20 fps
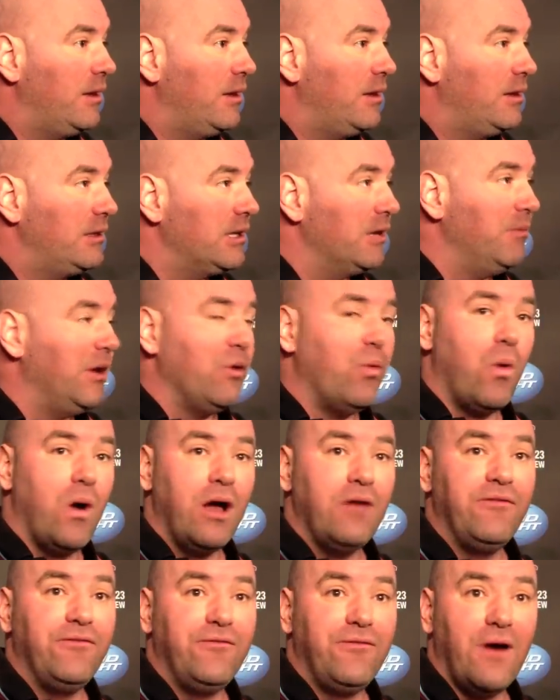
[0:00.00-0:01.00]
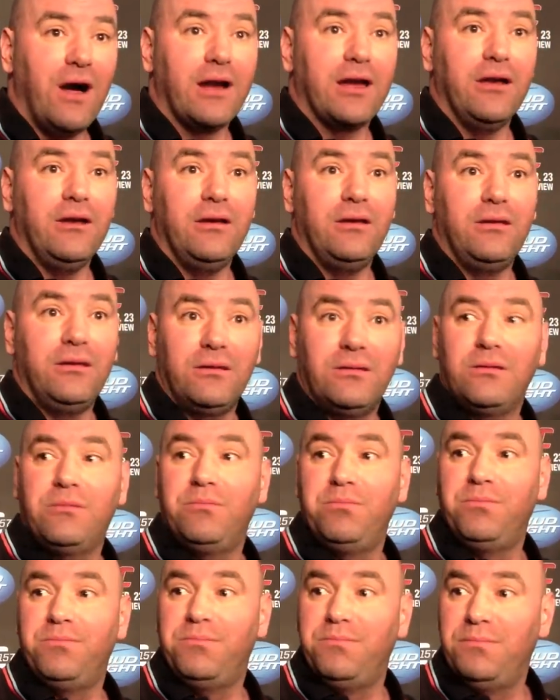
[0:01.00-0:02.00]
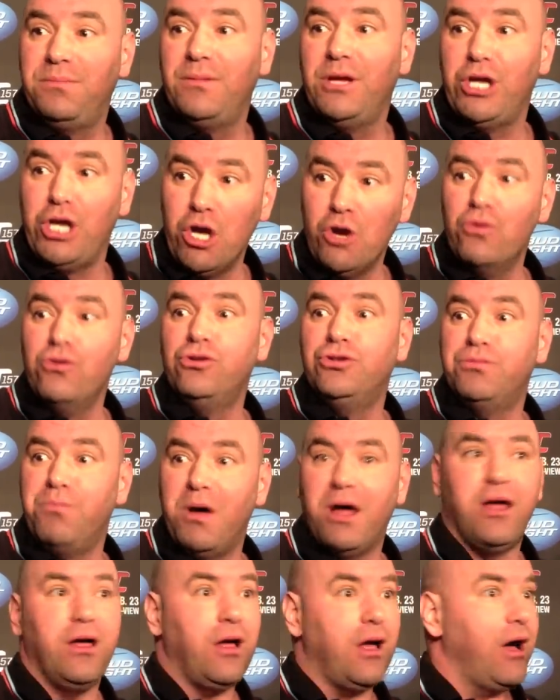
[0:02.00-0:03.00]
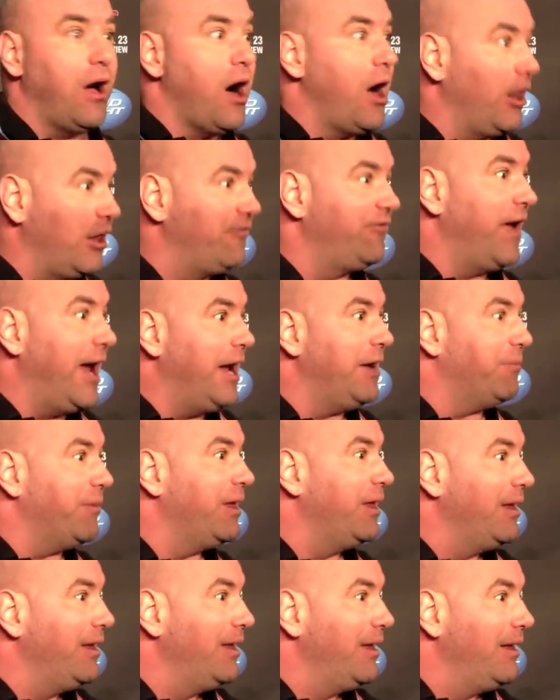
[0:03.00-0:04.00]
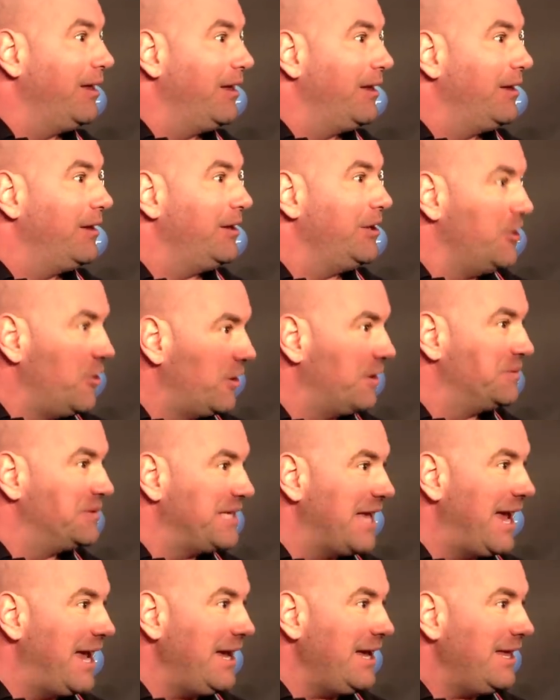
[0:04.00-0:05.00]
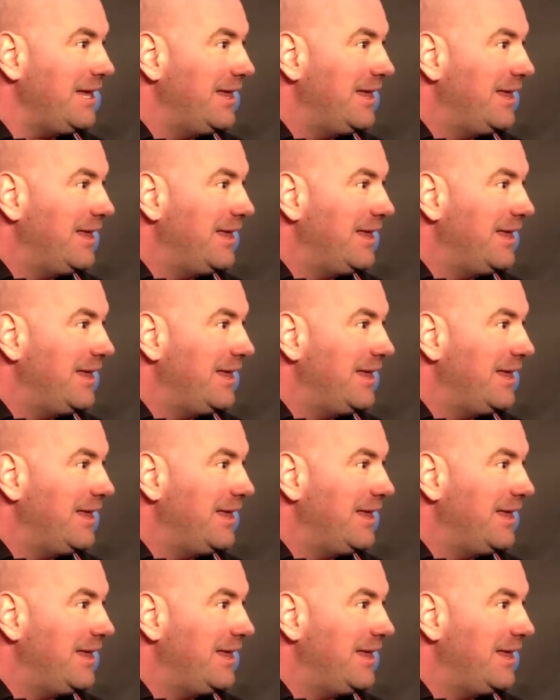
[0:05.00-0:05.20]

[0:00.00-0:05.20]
It's going to be one fucking huge Hall of Fame. You know what I'm saying?